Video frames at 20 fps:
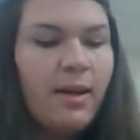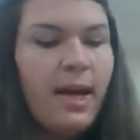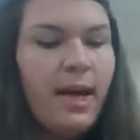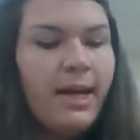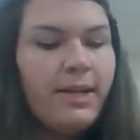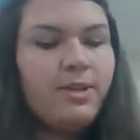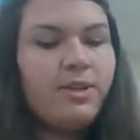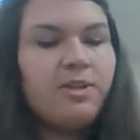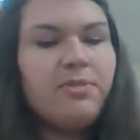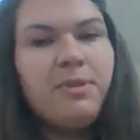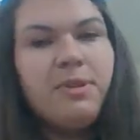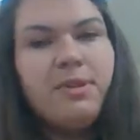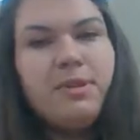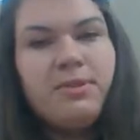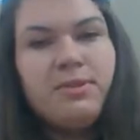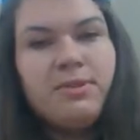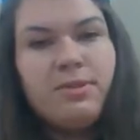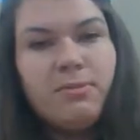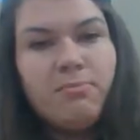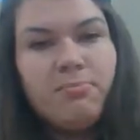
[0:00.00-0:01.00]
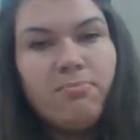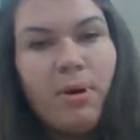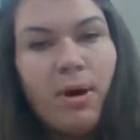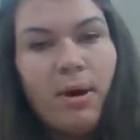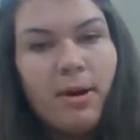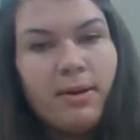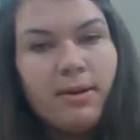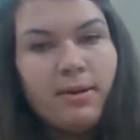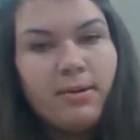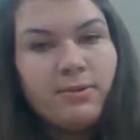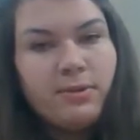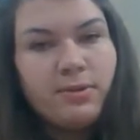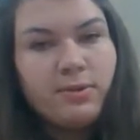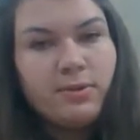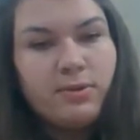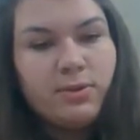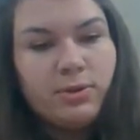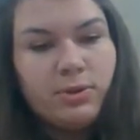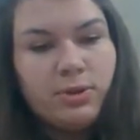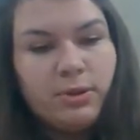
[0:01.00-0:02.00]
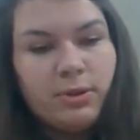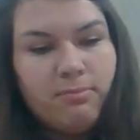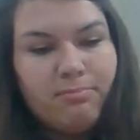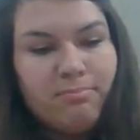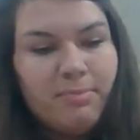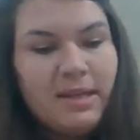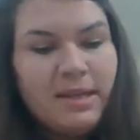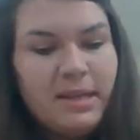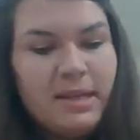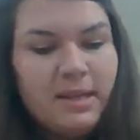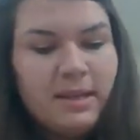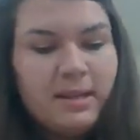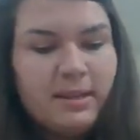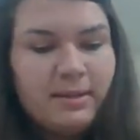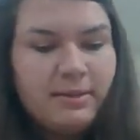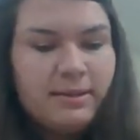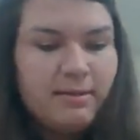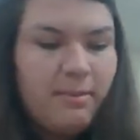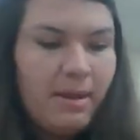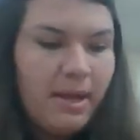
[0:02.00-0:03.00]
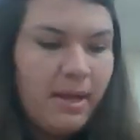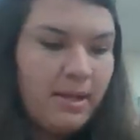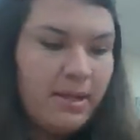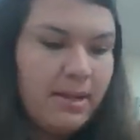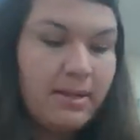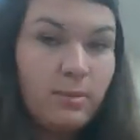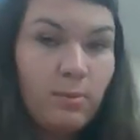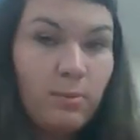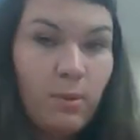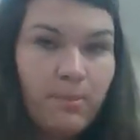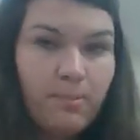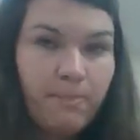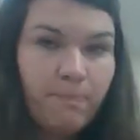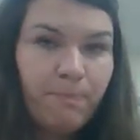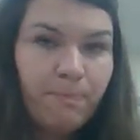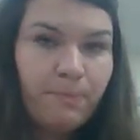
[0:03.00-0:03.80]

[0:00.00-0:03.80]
and you're going to be losing part of solution B to make this one.